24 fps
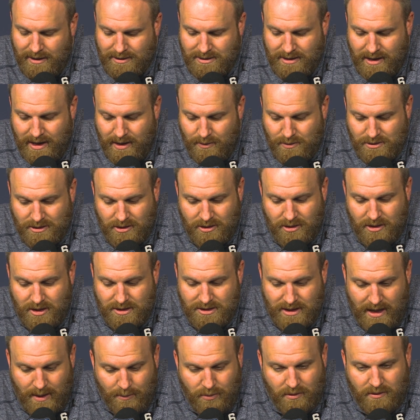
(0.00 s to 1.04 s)
Tonight was a good
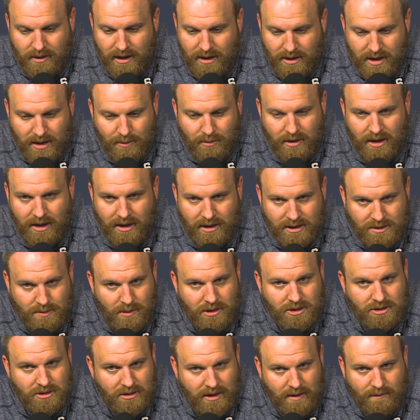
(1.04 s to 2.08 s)
example of that coming in,
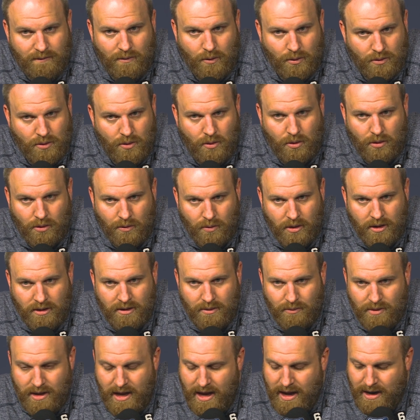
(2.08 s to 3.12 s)
especially in that fourth quarter run that
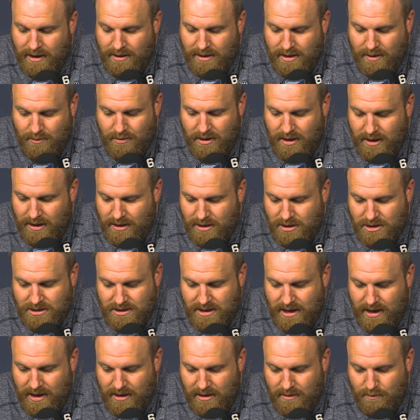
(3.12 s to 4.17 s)
we had coming in, just
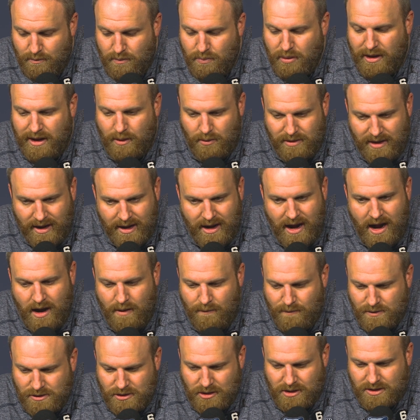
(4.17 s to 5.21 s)
kind of playing with that
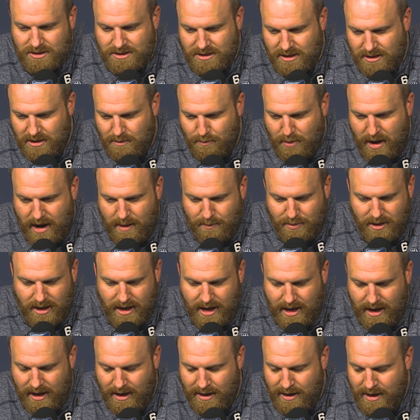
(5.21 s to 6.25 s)
confidence. You could see the pop he
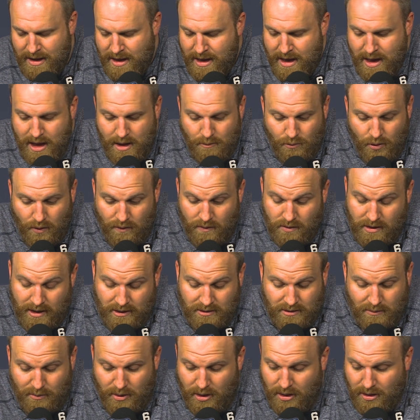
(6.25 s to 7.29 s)
had moving without
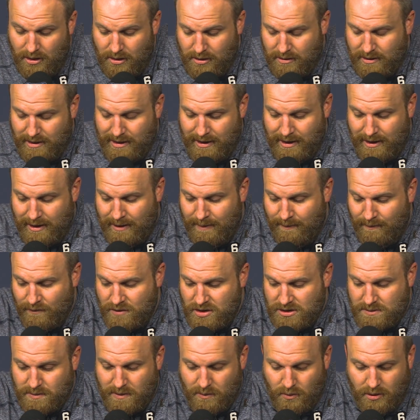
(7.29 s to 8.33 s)
the ball.
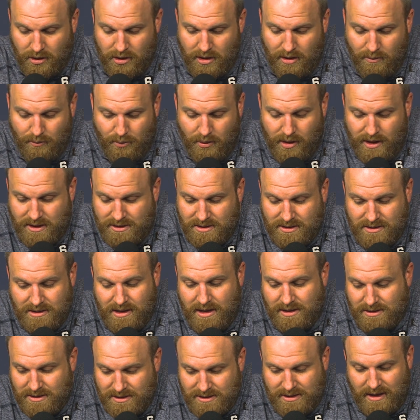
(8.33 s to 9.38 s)
Just been really impressed
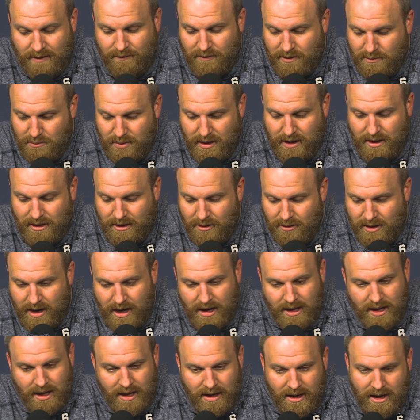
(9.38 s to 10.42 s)
because it's definitely been, you know, kind
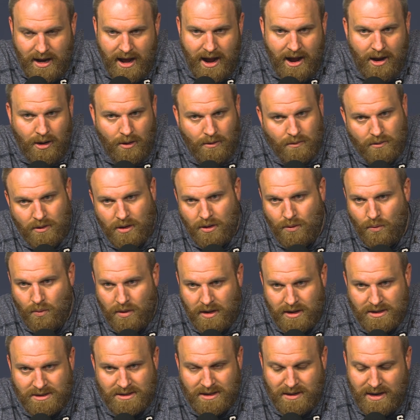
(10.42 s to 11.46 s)
of in and out, you know, when
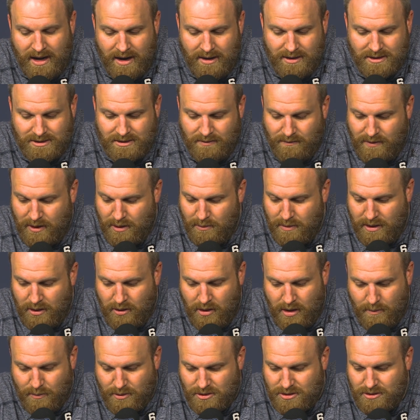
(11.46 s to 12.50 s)
has he gotten his developmental
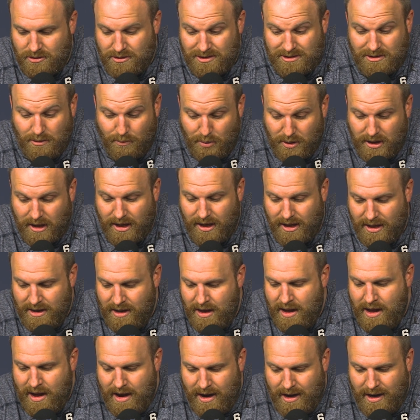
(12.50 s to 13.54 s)
opportunities to play,
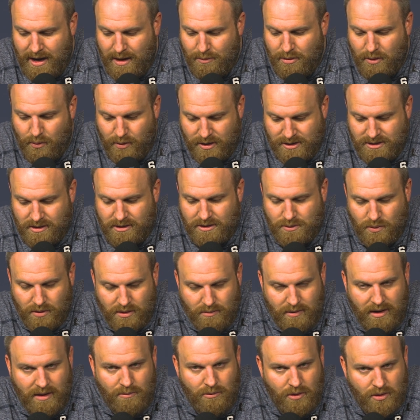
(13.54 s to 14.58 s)
but recently he's really
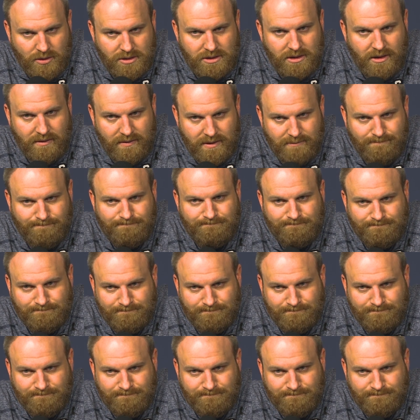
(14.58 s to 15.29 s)
made the most of it.